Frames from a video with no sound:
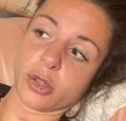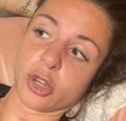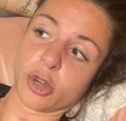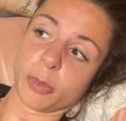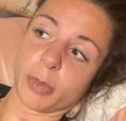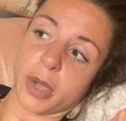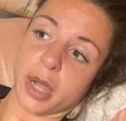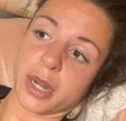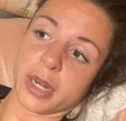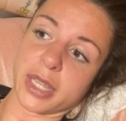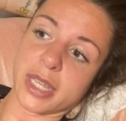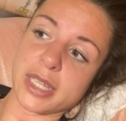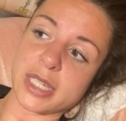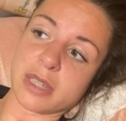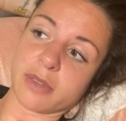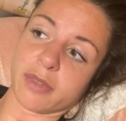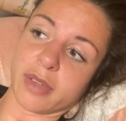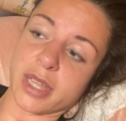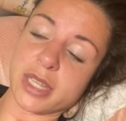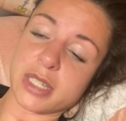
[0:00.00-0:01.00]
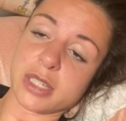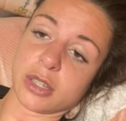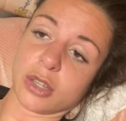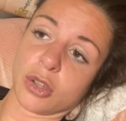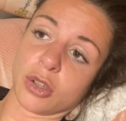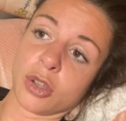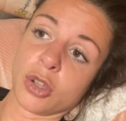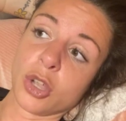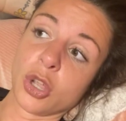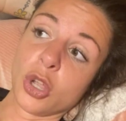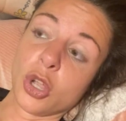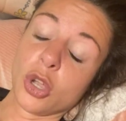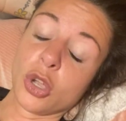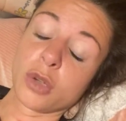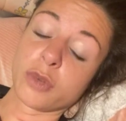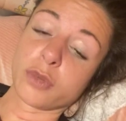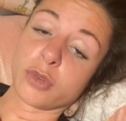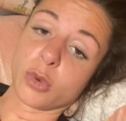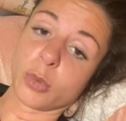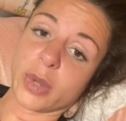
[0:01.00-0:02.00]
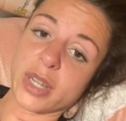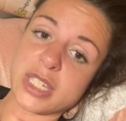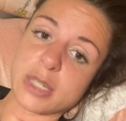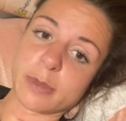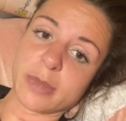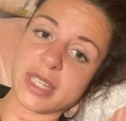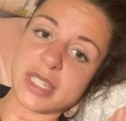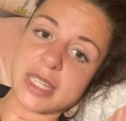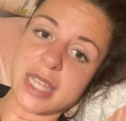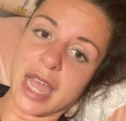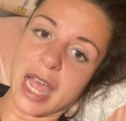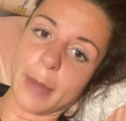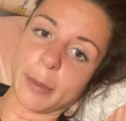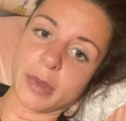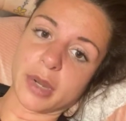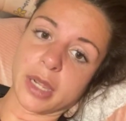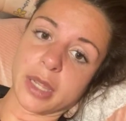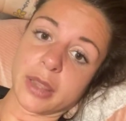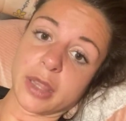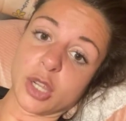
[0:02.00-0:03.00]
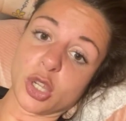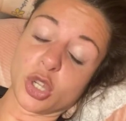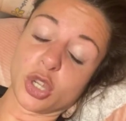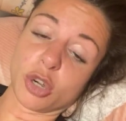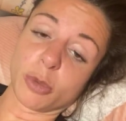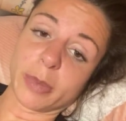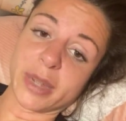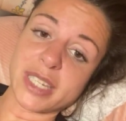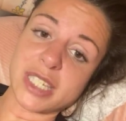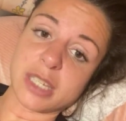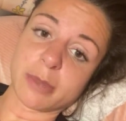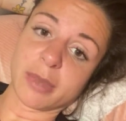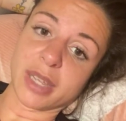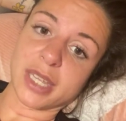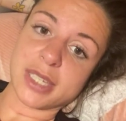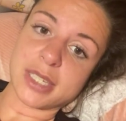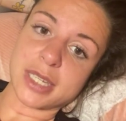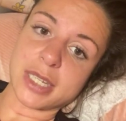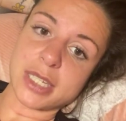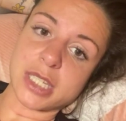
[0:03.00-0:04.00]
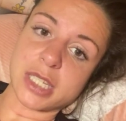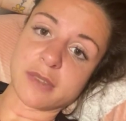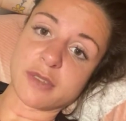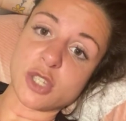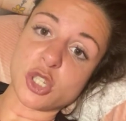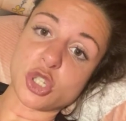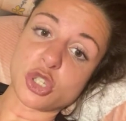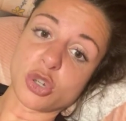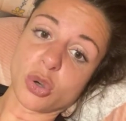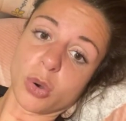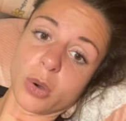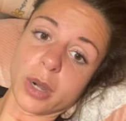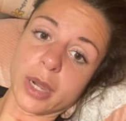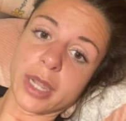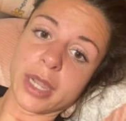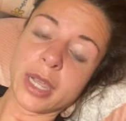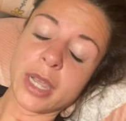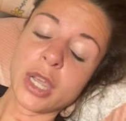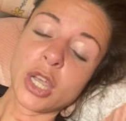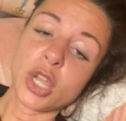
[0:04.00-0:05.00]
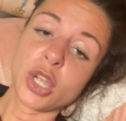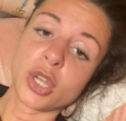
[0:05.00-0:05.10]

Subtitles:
Your body is a vessel for what's meant to happen. And then you're meant to make sense of the story.